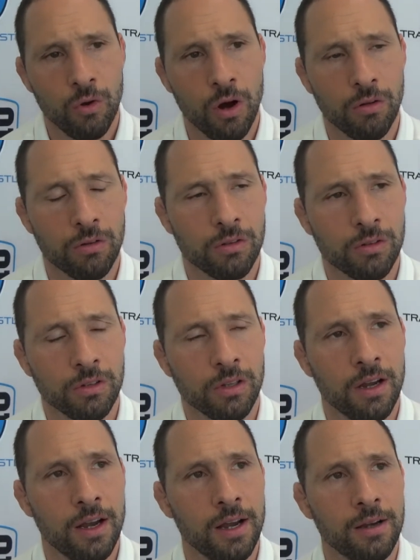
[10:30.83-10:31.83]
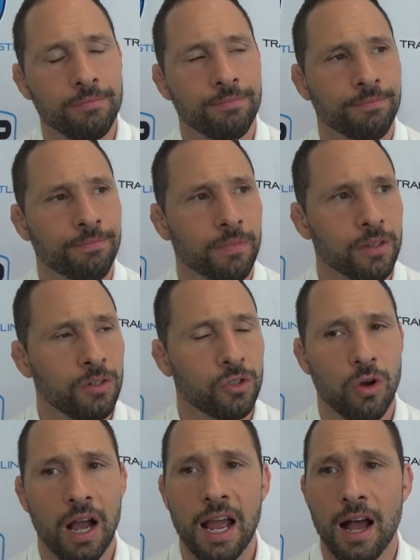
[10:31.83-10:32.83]
Well,
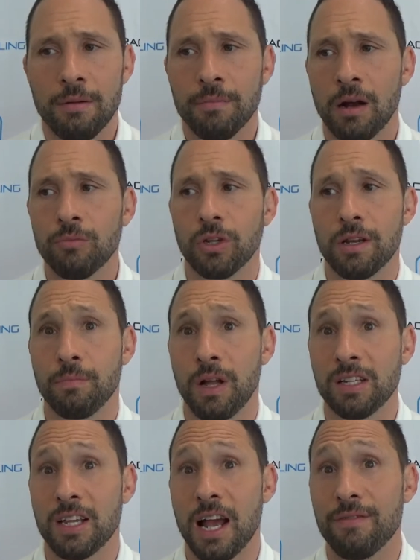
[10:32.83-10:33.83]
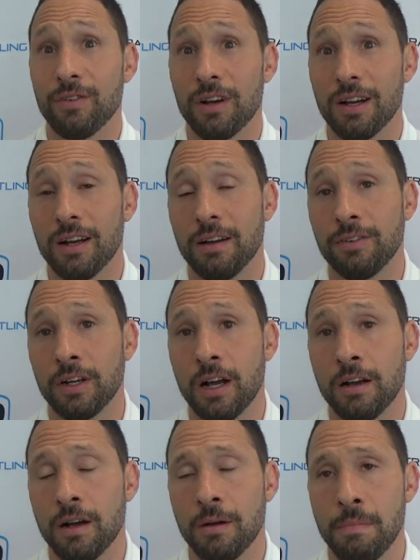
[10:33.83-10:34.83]
So I'm really blessed. I have
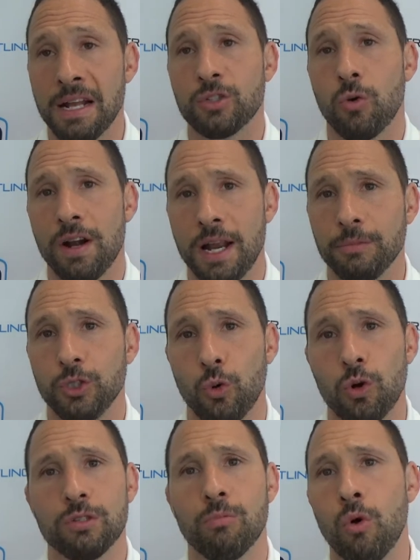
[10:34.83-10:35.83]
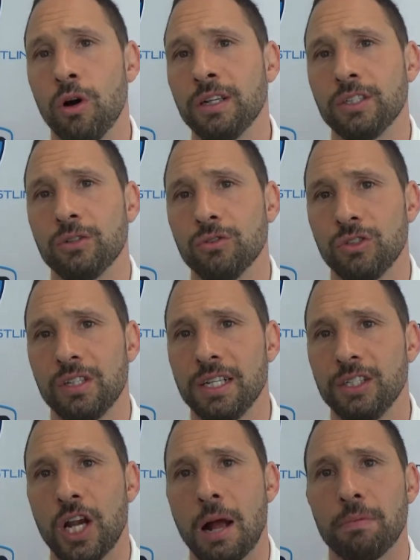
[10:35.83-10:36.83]
a mentor named George Morris, who's the
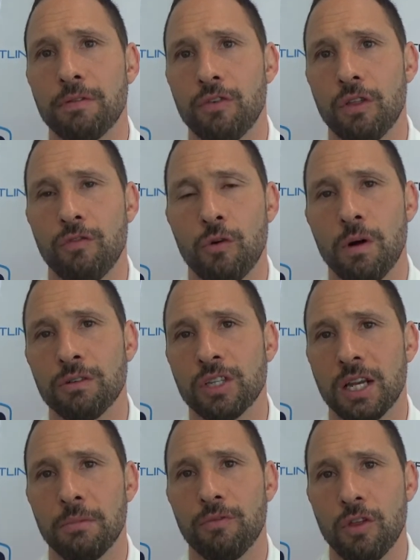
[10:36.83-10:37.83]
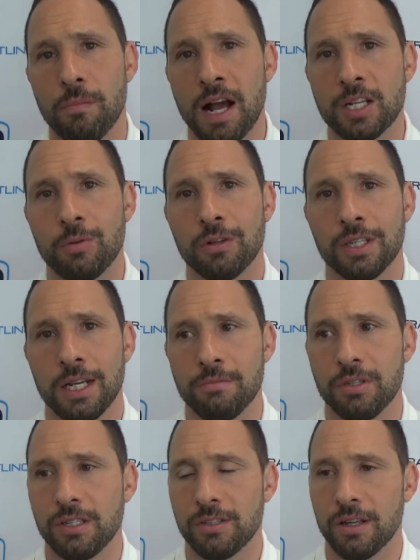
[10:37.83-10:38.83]
chaplain for the football team and for the basketball
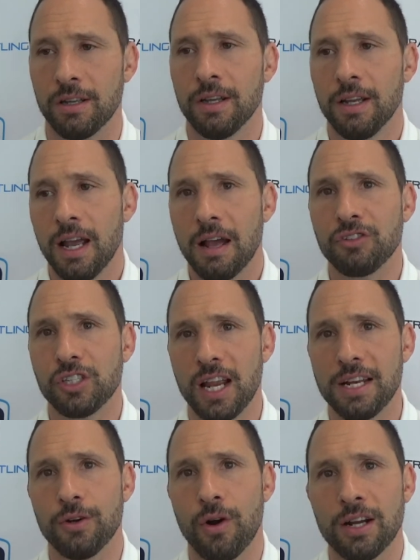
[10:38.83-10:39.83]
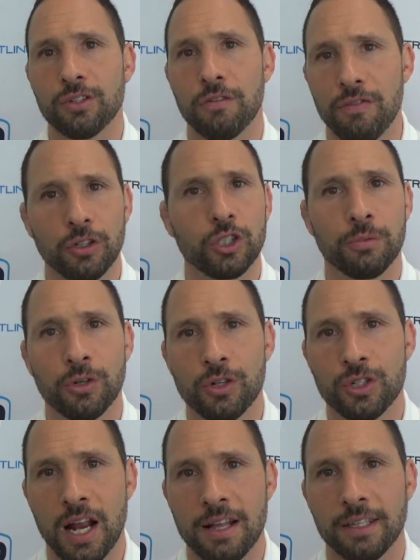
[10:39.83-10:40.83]
teams. He's a FCA director, Fellowship of
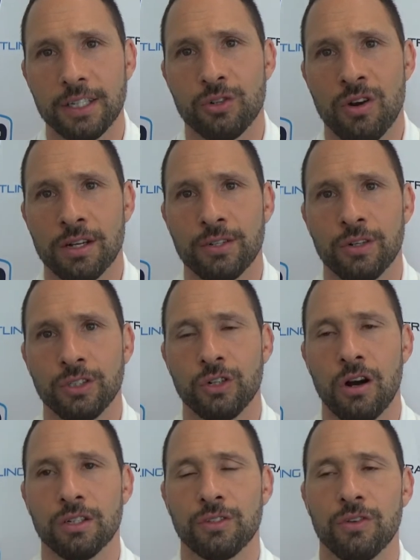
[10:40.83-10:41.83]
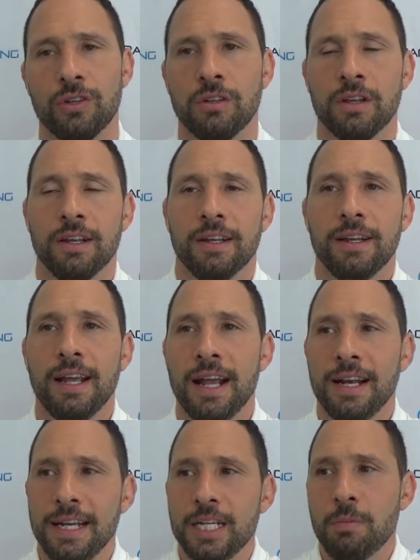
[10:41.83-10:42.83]
Christian Athletes director in Charlottesville,
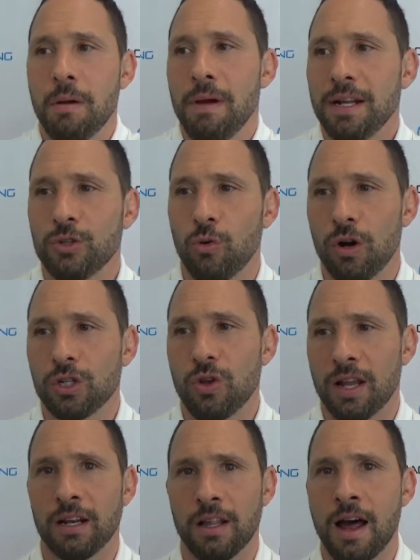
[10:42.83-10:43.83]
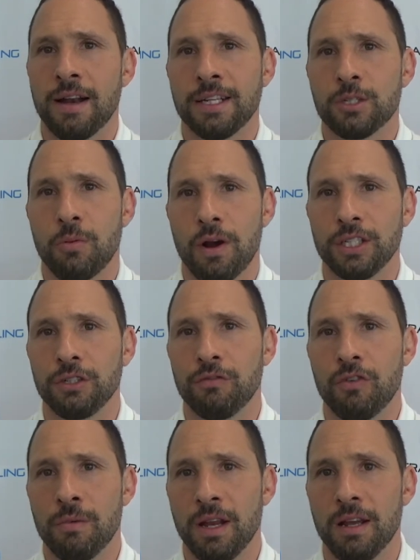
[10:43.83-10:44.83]
and he's my mentor, so I get a lot of inspiration
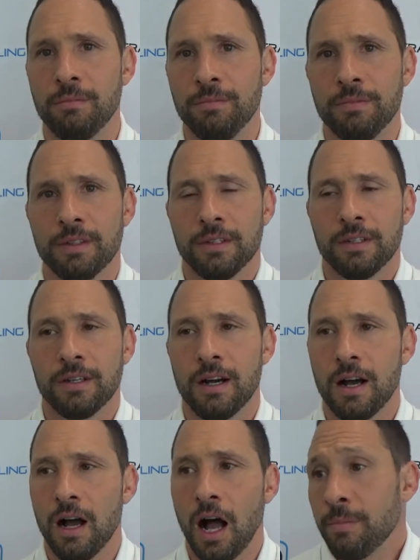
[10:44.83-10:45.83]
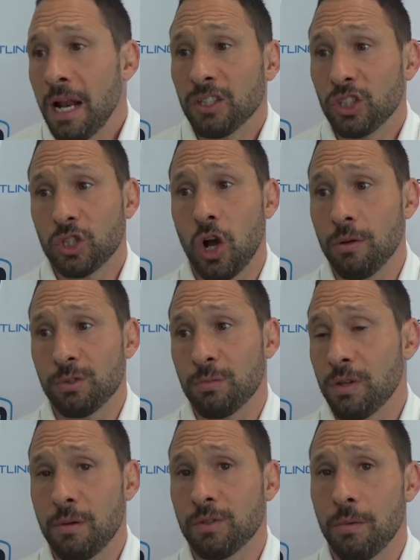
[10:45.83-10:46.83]
from him. I mean, I'll just call him
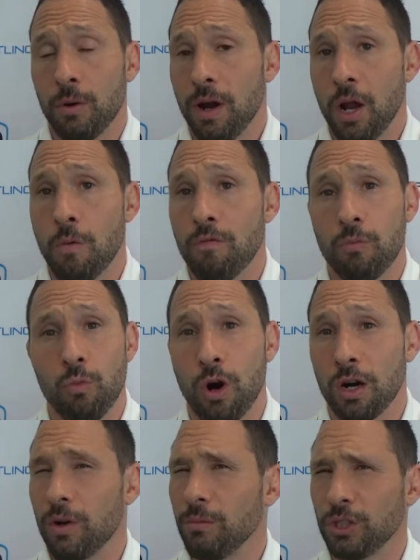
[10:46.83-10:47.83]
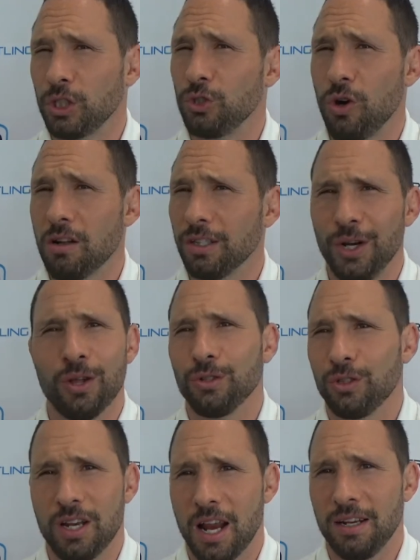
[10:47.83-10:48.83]
sometimes on my way home from work when I'm just struggling. You know,
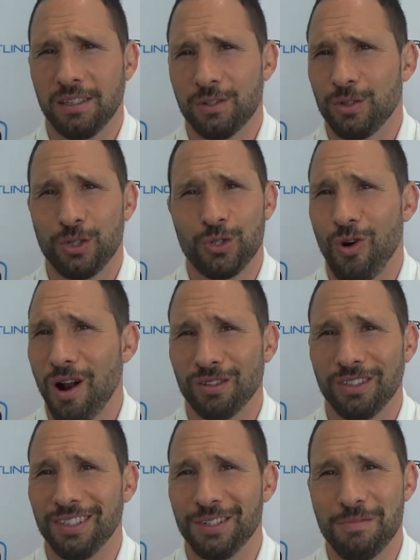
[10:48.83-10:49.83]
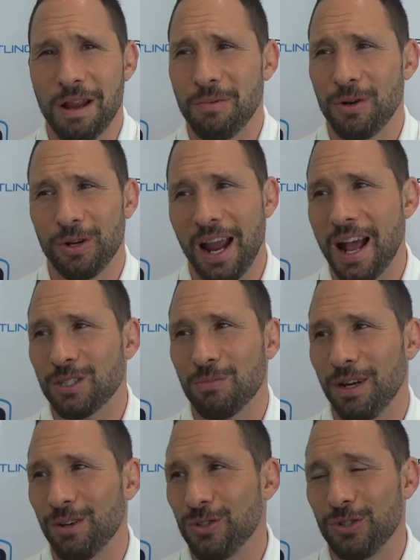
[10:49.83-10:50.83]
those days you're struggling, maybe your gas
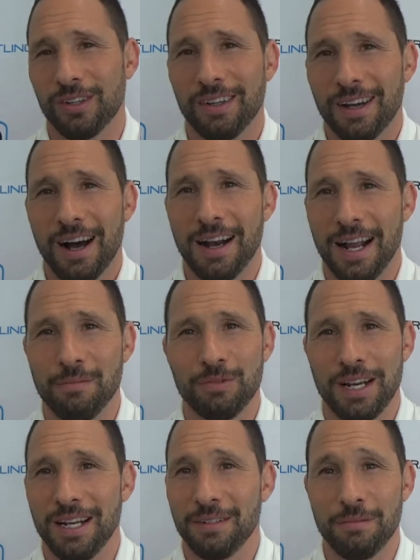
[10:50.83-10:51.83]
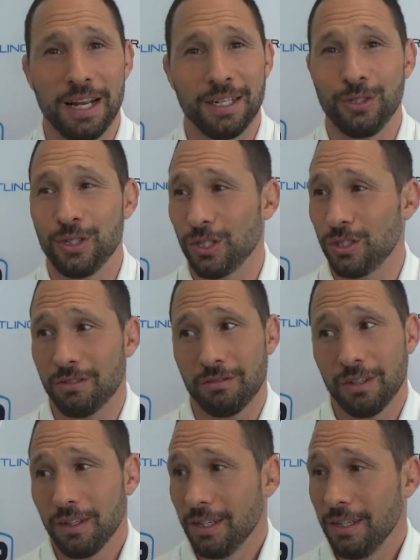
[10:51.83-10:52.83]
meter's on empty, and man, you just
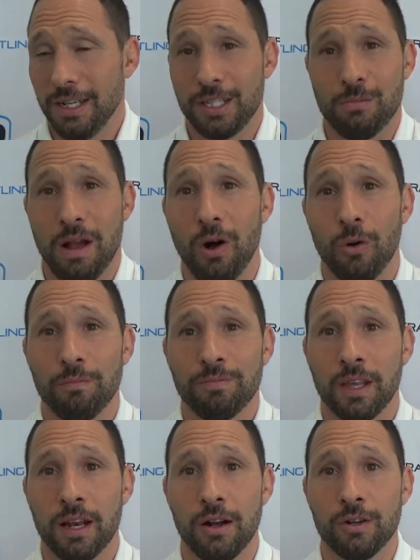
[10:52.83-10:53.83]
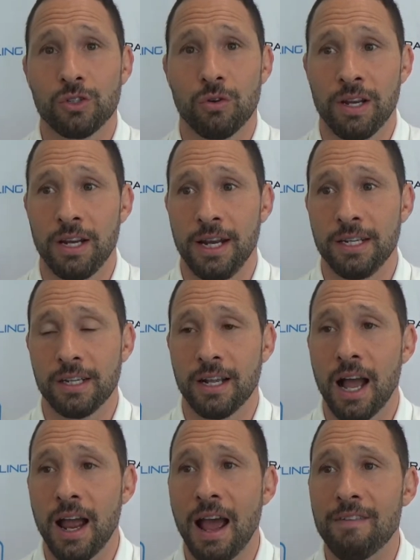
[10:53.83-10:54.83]
need some help, you know? So he's a
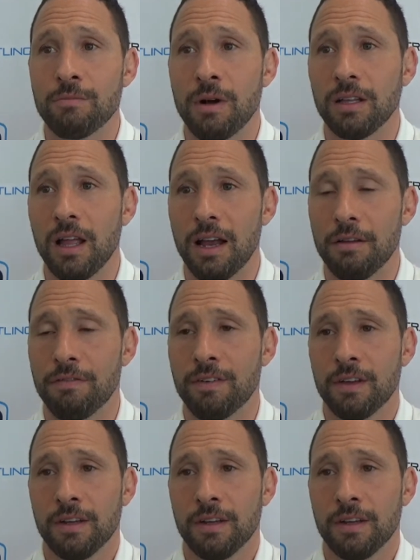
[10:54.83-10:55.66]
guy I have in my life.